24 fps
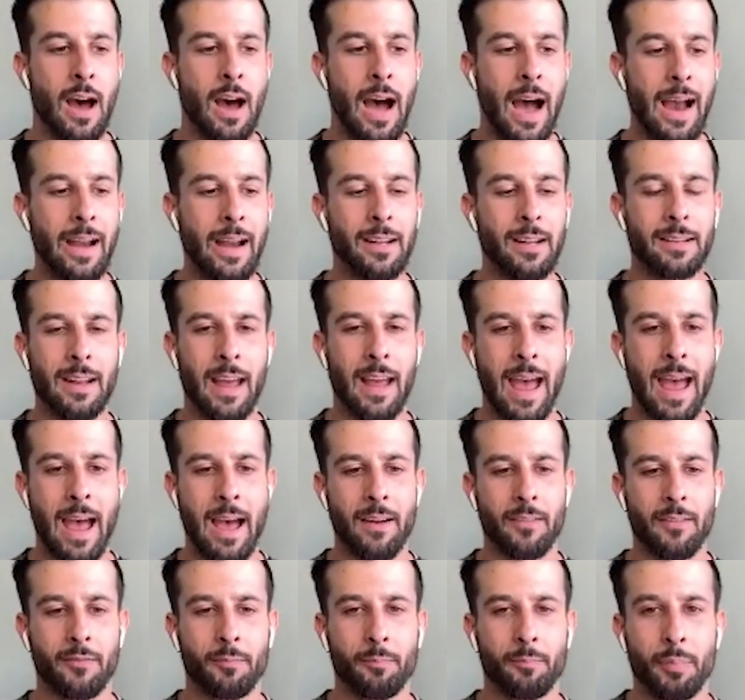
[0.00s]
i didn't
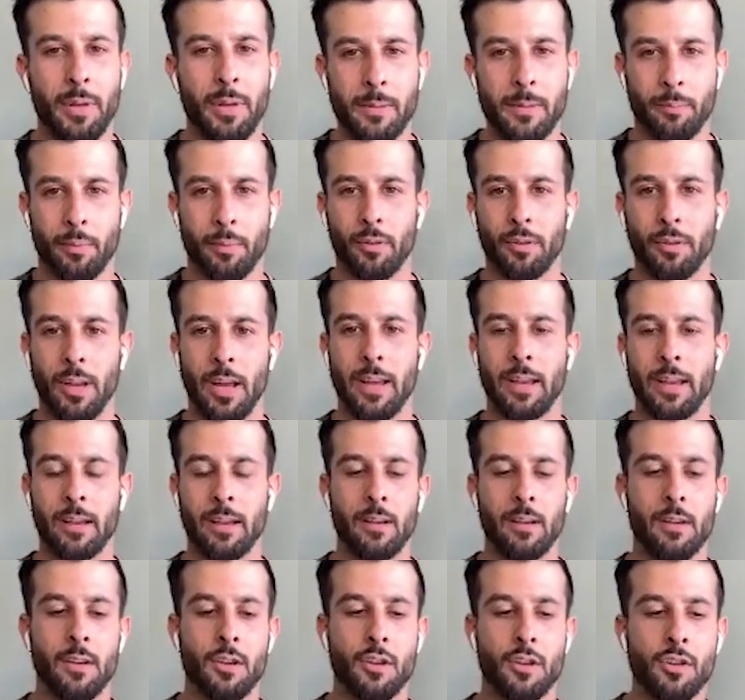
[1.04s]
have people like
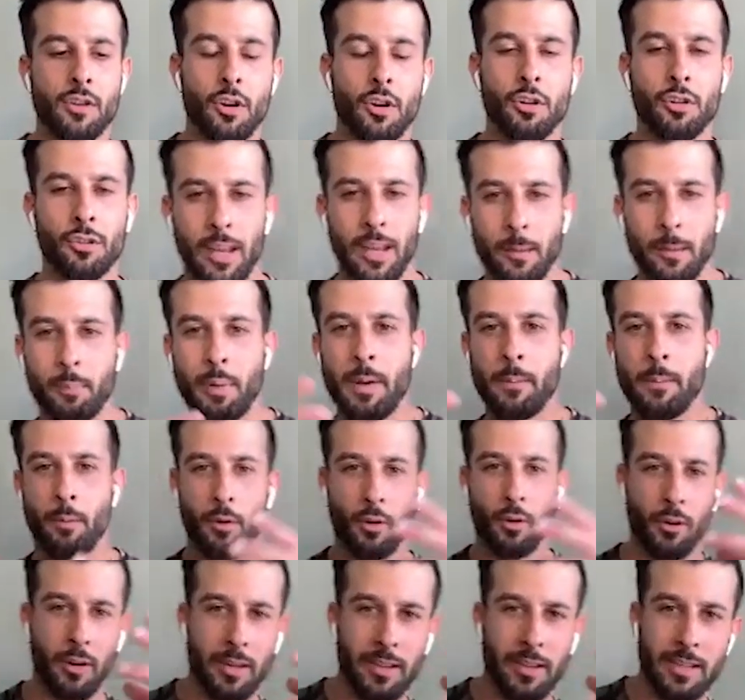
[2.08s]
you know, you're like people
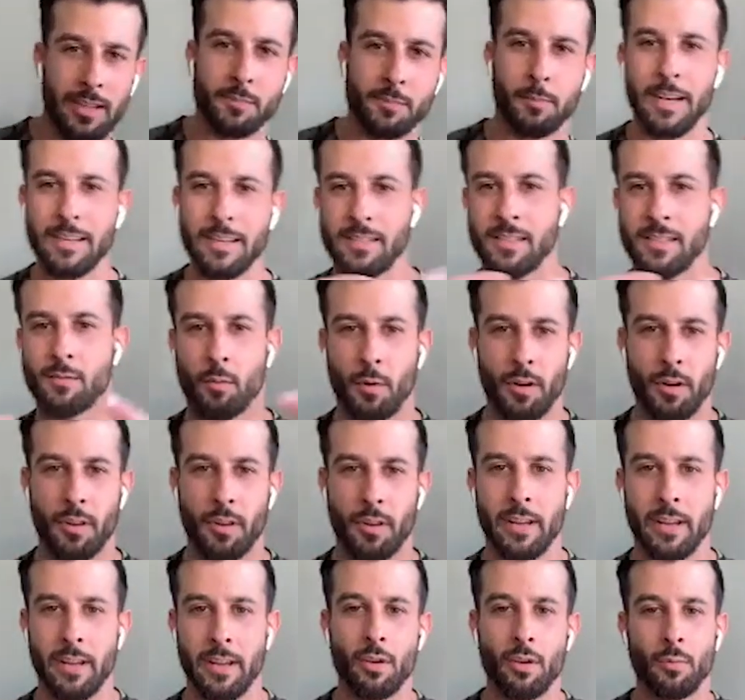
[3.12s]
are in these places. What do
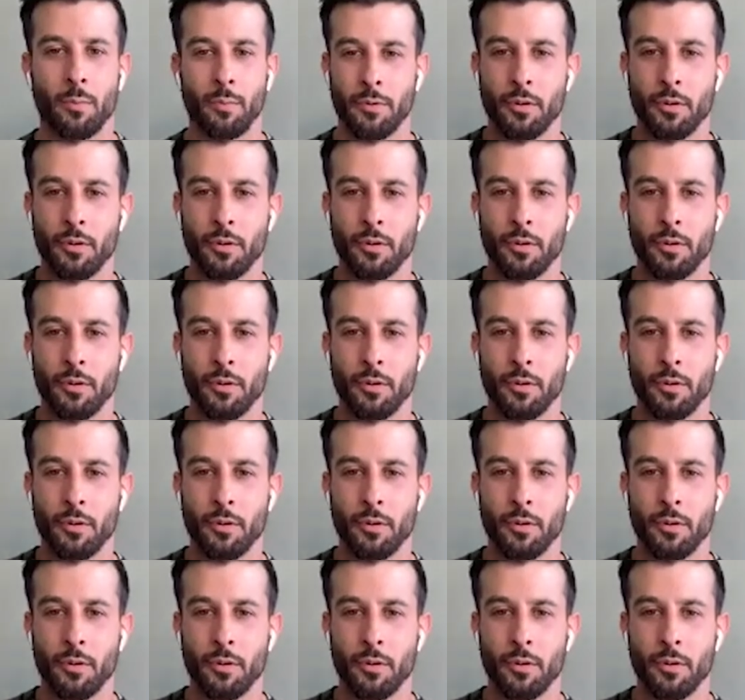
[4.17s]
they do?